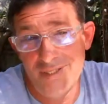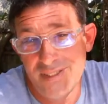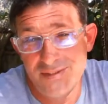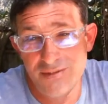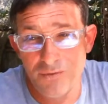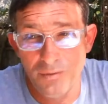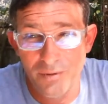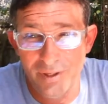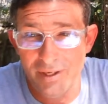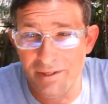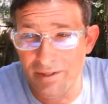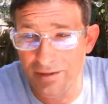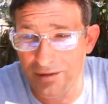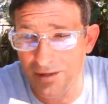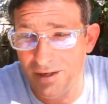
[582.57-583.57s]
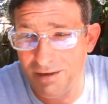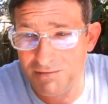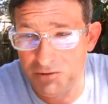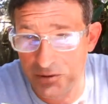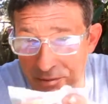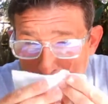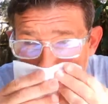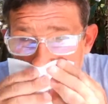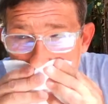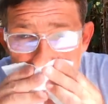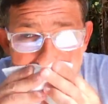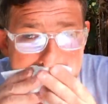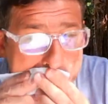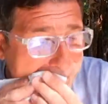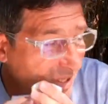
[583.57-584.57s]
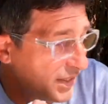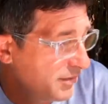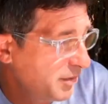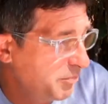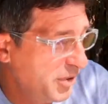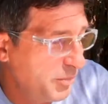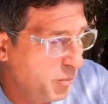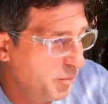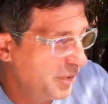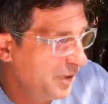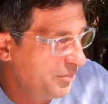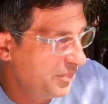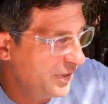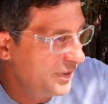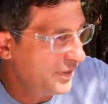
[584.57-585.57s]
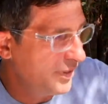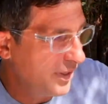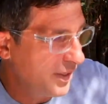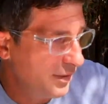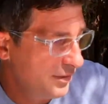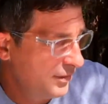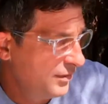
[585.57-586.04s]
That's the whole idea of the live stream. I thought people might be into that.